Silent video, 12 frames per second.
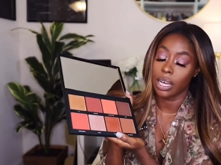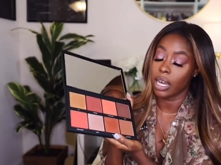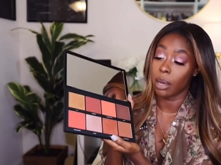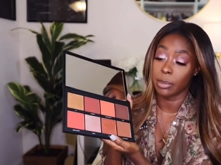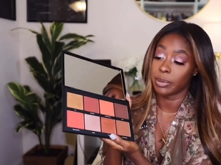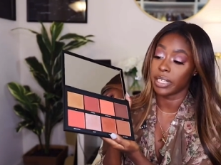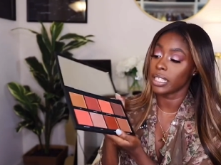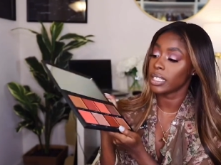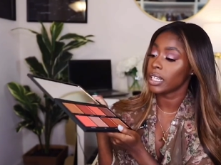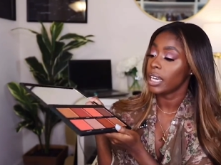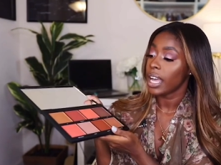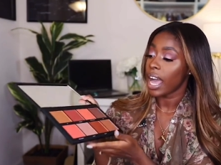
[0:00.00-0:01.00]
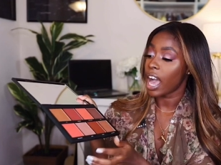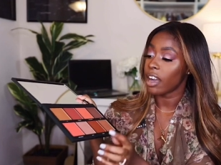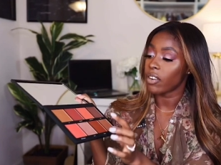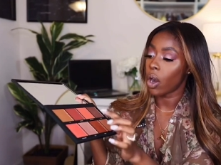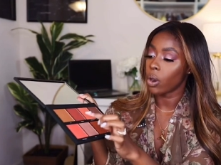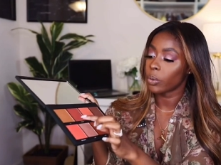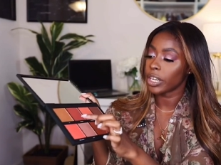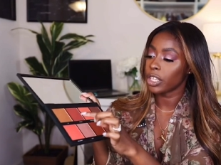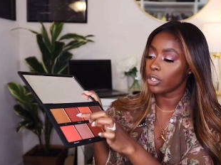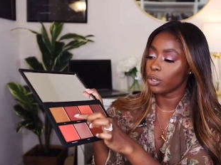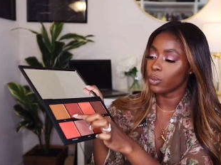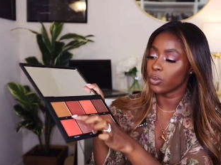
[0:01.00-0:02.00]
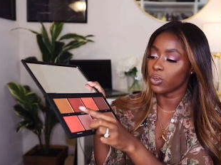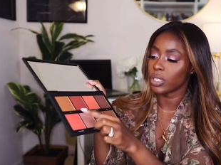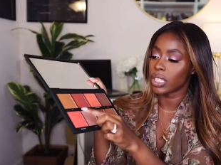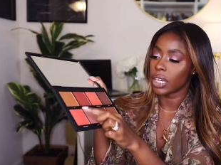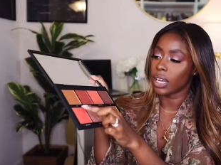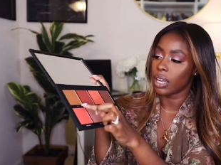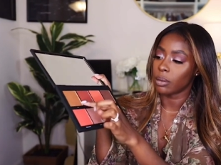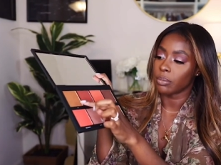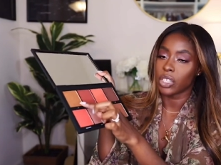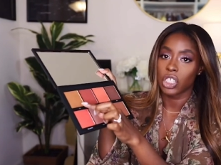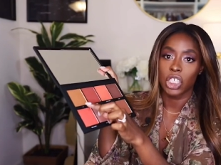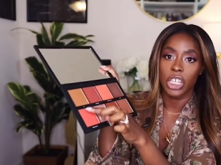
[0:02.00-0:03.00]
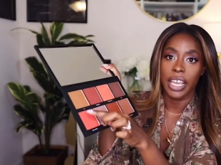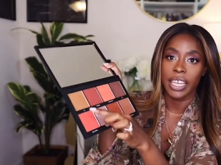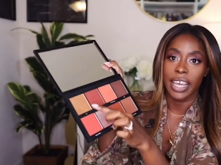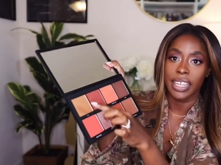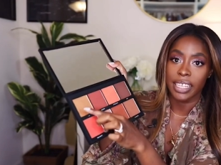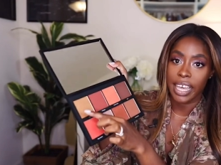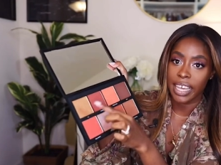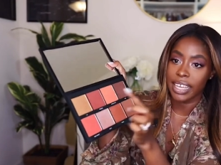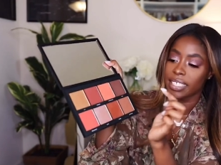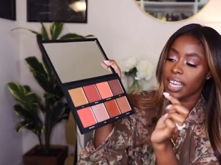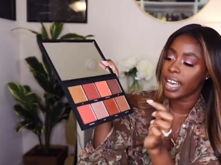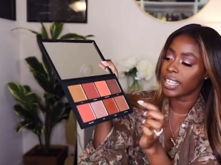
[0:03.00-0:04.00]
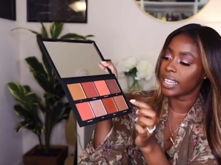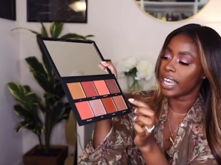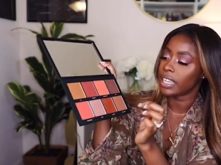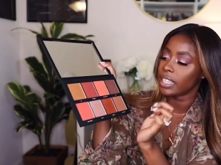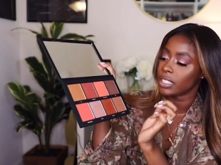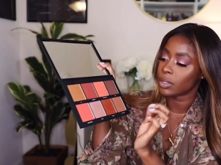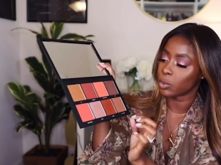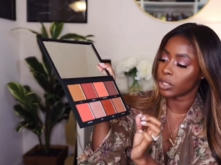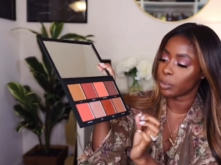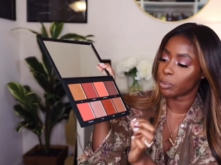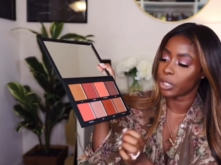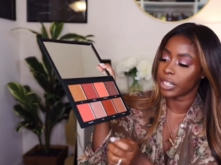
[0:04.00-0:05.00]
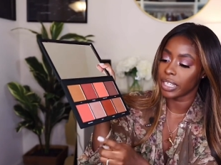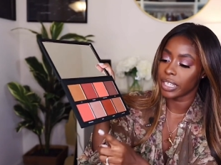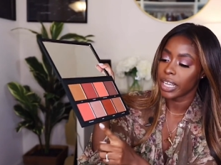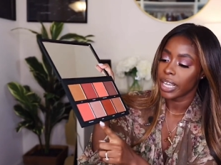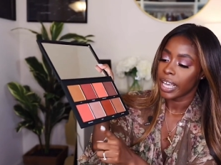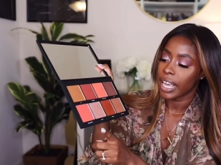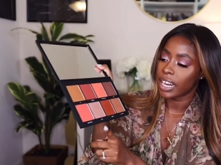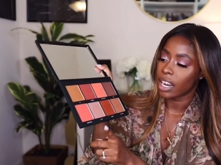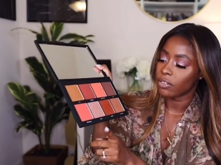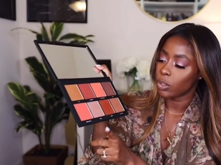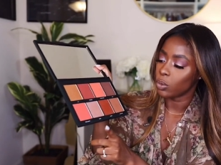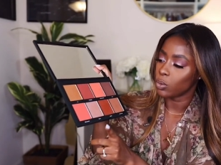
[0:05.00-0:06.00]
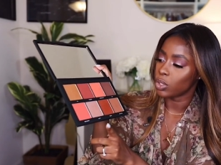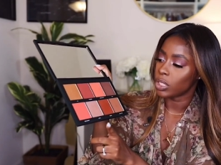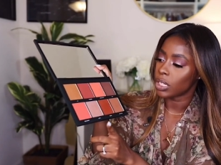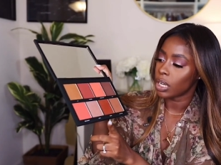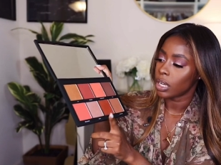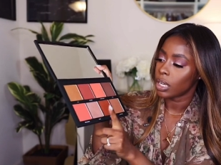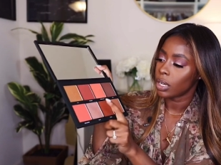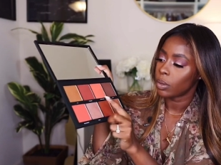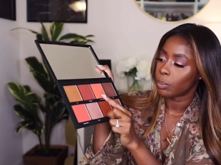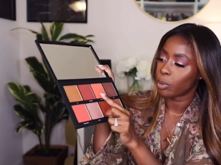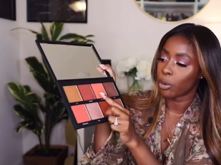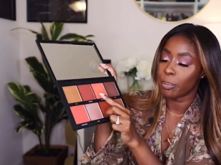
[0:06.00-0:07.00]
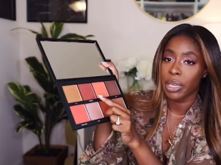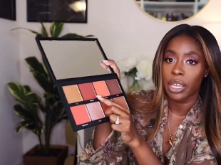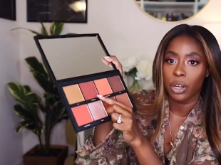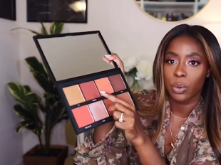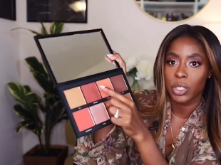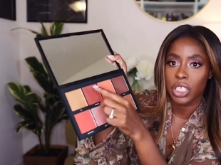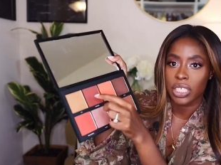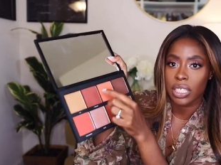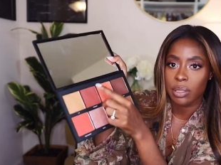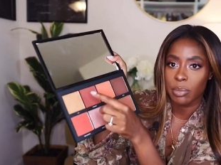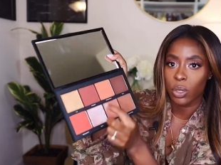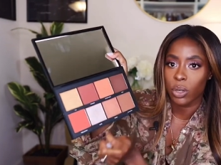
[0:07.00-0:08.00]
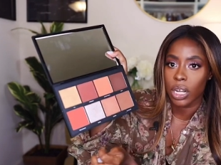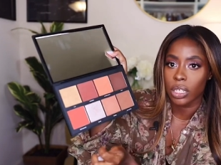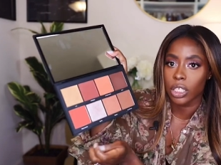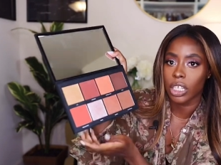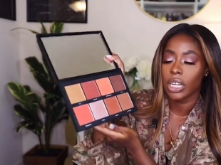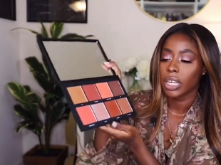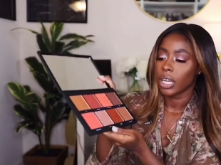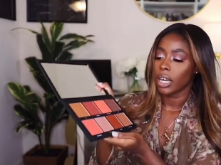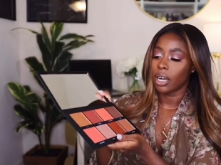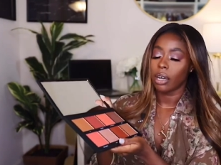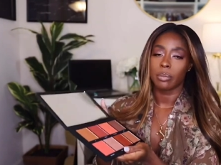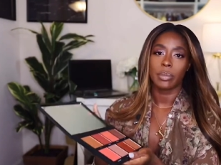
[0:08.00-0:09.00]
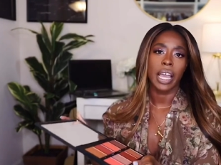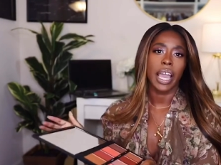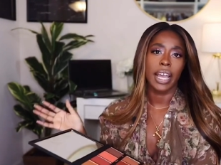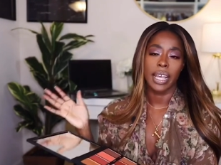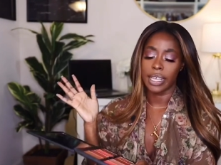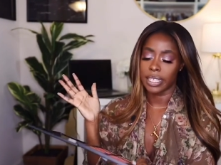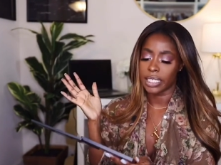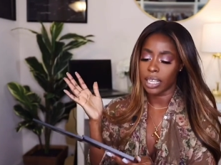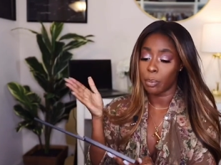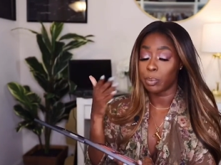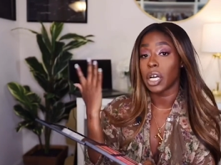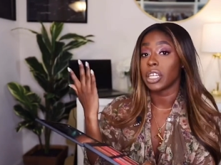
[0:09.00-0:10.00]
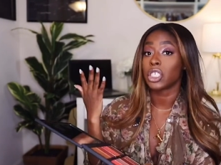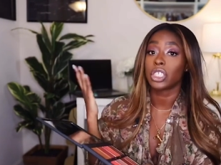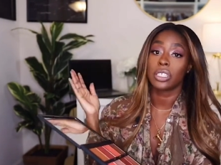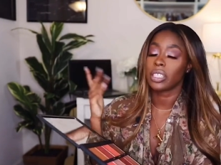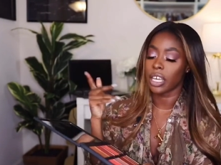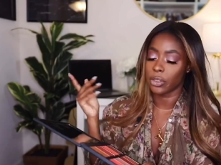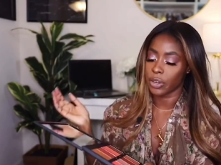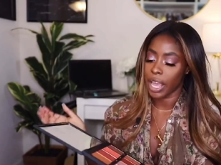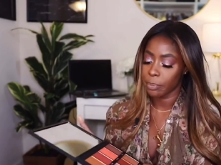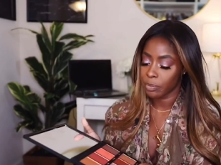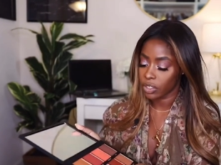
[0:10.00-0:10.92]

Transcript: I'm obsessed. I've already used this shade LA as a highlight. It's really pretty, and I've used Premiere, which is this middle color, as a blush the other day.